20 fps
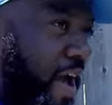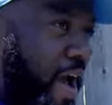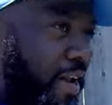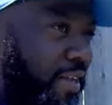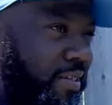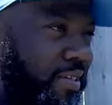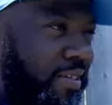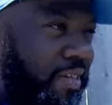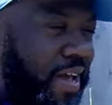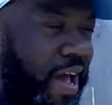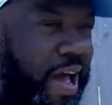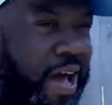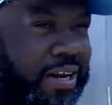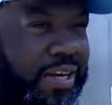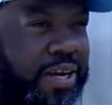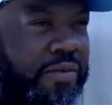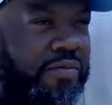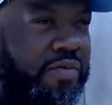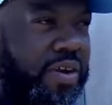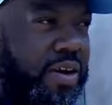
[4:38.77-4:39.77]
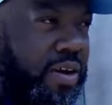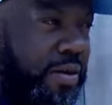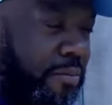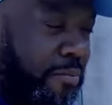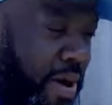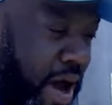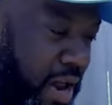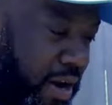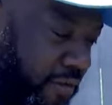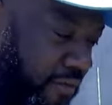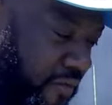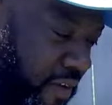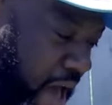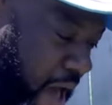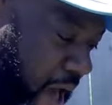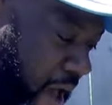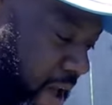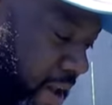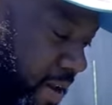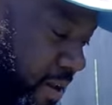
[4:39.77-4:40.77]
got is kind of a
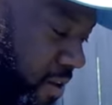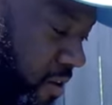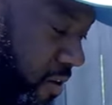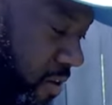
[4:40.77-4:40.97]
modified